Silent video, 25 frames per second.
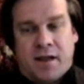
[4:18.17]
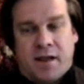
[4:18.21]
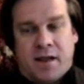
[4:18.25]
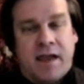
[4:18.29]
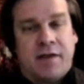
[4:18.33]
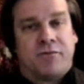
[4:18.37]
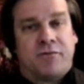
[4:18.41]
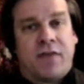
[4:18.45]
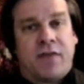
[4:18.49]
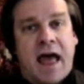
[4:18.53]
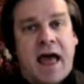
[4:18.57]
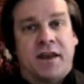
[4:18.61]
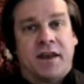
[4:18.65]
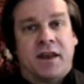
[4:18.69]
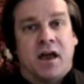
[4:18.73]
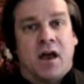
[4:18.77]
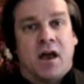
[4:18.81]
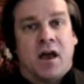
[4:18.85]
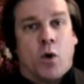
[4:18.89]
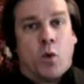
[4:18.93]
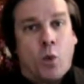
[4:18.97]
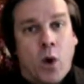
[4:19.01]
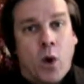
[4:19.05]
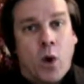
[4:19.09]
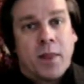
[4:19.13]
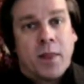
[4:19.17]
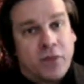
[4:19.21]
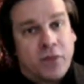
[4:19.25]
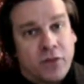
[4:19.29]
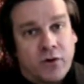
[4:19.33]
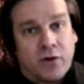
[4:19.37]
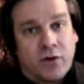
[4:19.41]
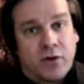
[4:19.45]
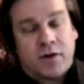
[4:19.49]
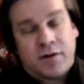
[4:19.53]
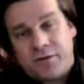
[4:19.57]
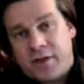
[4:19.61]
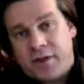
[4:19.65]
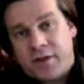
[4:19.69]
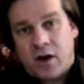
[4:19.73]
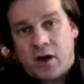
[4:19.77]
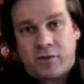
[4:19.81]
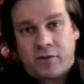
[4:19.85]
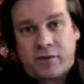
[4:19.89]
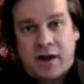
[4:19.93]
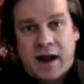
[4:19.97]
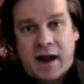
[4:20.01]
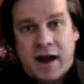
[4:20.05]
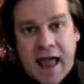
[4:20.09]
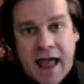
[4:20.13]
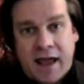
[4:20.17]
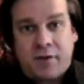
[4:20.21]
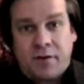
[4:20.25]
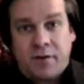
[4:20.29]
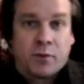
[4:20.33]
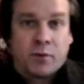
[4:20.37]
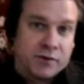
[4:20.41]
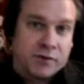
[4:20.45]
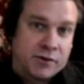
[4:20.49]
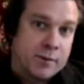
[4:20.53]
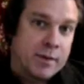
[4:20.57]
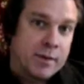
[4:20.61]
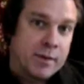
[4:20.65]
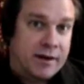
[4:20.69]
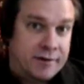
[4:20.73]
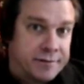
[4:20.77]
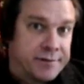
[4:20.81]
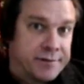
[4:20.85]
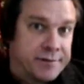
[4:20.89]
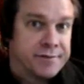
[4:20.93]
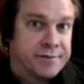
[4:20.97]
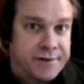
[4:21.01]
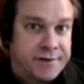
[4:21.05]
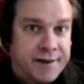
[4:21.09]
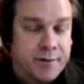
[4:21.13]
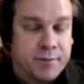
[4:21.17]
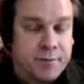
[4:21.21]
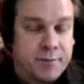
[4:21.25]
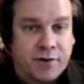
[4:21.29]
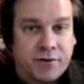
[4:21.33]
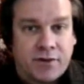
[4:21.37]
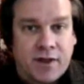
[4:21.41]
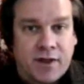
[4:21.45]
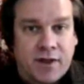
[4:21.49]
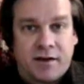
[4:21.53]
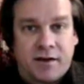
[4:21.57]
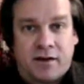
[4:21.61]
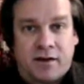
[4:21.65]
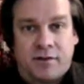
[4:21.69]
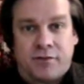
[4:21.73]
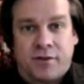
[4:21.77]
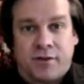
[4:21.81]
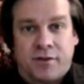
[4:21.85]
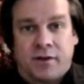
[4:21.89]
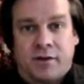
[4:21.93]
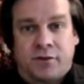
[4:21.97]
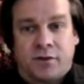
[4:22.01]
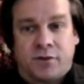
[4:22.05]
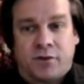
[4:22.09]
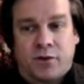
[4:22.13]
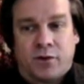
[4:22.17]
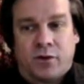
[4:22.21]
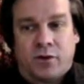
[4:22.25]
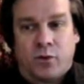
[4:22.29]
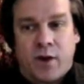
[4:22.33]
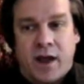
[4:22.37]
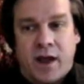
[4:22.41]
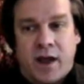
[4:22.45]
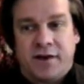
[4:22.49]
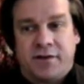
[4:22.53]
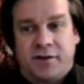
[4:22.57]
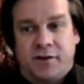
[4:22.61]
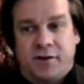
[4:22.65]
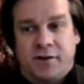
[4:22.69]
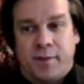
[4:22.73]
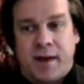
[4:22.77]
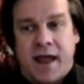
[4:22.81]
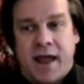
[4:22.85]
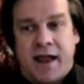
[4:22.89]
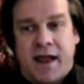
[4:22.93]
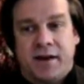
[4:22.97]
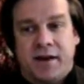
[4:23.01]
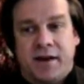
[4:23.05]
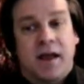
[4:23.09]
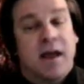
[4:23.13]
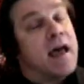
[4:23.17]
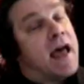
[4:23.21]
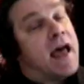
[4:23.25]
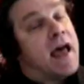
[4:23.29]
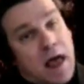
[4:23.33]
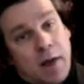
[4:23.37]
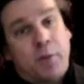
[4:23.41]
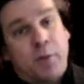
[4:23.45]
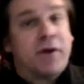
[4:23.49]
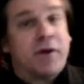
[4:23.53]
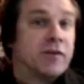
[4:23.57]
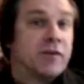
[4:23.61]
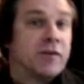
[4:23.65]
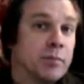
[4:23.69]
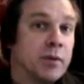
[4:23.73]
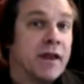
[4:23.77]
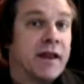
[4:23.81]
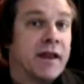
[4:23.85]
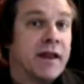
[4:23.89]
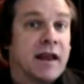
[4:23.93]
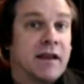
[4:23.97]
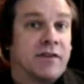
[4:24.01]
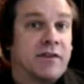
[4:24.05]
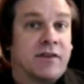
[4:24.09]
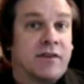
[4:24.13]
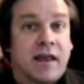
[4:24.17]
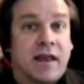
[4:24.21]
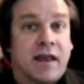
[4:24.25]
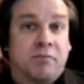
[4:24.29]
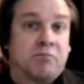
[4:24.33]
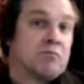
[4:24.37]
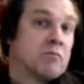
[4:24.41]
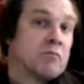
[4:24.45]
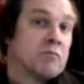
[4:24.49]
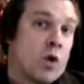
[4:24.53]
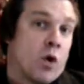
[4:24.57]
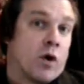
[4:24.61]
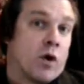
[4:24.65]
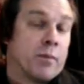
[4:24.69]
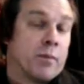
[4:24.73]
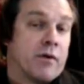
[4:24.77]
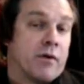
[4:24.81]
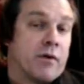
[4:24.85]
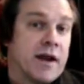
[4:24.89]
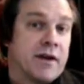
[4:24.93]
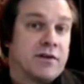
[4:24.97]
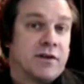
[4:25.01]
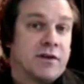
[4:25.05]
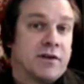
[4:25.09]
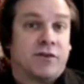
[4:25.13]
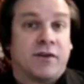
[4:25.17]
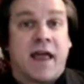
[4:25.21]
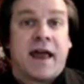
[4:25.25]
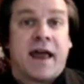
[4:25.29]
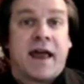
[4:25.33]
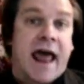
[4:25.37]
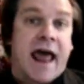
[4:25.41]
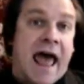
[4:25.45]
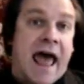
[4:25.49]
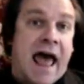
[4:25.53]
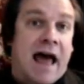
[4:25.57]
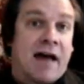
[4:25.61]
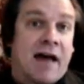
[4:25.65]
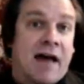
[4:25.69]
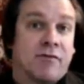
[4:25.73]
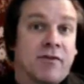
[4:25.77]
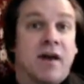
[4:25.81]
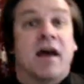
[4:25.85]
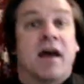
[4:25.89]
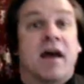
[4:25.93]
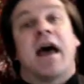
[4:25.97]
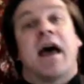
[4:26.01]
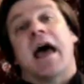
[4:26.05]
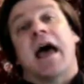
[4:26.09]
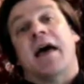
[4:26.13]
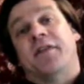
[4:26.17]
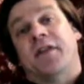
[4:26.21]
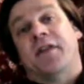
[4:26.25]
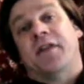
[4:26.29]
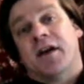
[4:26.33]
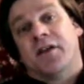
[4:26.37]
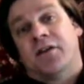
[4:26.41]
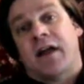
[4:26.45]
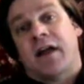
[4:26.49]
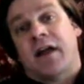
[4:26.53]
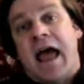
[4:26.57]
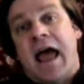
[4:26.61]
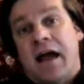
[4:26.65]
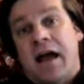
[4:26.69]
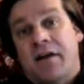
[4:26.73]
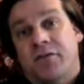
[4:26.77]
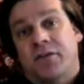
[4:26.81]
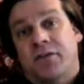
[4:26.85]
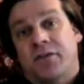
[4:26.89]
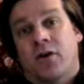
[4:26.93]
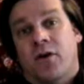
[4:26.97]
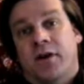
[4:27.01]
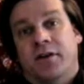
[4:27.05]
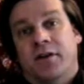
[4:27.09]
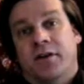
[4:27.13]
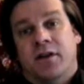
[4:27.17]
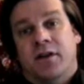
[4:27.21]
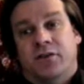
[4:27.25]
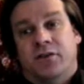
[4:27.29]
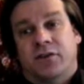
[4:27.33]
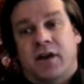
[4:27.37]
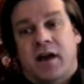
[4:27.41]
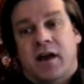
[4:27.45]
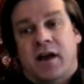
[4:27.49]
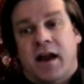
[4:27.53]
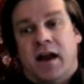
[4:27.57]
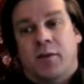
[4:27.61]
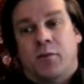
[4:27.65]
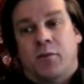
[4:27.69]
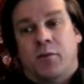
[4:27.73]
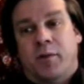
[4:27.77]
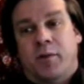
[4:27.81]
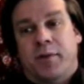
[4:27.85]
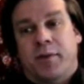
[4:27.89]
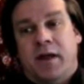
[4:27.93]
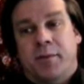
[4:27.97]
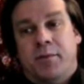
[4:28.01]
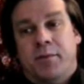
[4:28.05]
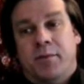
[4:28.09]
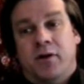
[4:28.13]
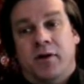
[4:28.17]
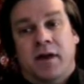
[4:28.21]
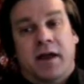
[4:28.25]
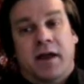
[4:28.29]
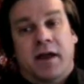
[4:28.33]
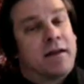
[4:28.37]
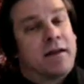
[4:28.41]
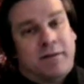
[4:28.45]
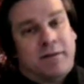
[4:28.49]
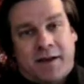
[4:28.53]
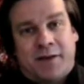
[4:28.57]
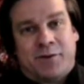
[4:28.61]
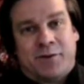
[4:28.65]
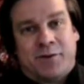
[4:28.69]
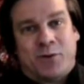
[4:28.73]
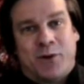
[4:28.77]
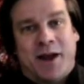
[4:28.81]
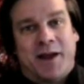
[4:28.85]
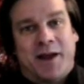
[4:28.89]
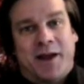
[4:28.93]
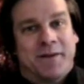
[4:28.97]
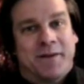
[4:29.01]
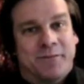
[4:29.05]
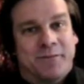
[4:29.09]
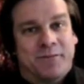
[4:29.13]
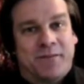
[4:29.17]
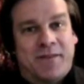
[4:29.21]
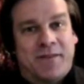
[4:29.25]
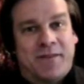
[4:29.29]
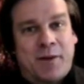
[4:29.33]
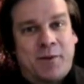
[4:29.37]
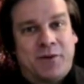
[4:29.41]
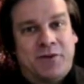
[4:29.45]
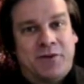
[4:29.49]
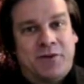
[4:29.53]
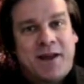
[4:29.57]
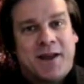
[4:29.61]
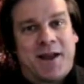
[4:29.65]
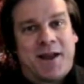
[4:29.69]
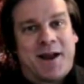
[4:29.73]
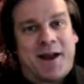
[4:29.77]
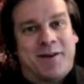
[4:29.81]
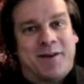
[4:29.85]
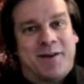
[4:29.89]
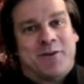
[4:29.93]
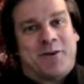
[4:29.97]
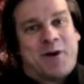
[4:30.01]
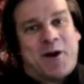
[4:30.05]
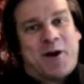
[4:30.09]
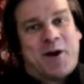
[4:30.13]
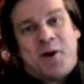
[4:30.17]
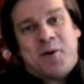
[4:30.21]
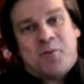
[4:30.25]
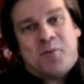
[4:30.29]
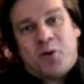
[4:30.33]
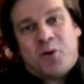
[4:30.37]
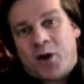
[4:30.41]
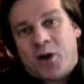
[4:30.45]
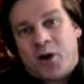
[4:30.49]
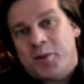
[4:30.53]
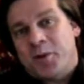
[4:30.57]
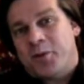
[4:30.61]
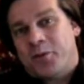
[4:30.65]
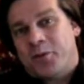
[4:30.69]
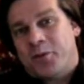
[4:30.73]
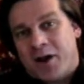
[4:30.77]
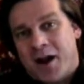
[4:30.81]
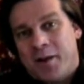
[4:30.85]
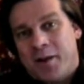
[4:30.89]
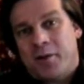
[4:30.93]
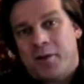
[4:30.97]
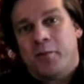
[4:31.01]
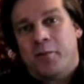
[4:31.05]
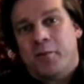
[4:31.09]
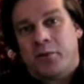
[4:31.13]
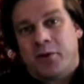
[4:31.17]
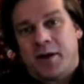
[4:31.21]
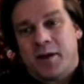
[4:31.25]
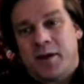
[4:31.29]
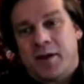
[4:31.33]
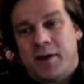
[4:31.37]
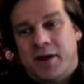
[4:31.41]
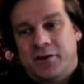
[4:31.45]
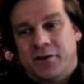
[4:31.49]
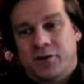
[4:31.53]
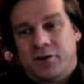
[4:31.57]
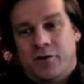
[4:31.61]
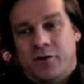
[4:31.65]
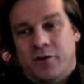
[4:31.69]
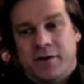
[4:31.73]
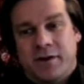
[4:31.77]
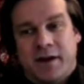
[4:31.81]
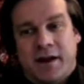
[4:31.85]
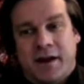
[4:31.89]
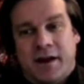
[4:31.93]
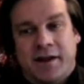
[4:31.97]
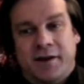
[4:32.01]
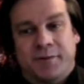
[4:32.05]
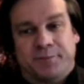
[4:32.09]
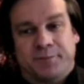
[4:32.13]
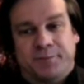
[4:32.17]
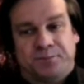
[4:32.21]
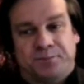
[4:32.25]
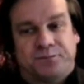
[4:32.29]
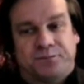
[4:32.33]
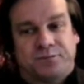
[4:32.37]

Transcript: If that 1/3 of the overhead was about 15% of the total wages paid, and we split it, say corporations get half, and the other half they're going to use to hire more people, guess what? That would take care of our unemployment problem pretty much overnight.